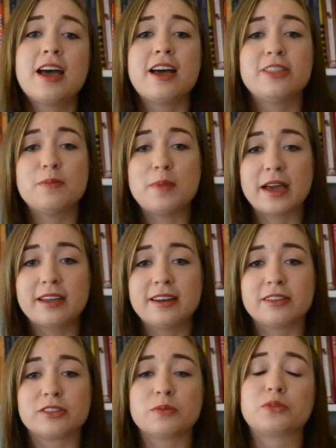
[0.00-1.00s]
and the
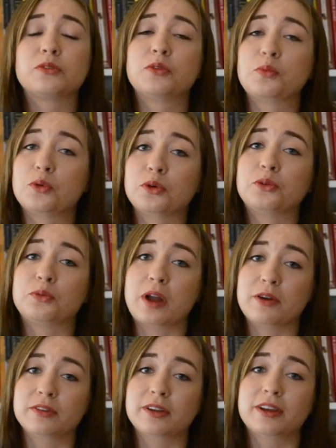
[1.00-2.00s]
mechanisms of the world
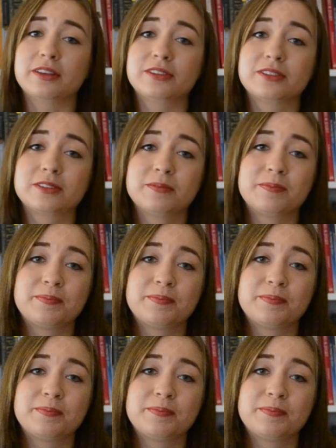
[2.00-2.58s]
around us.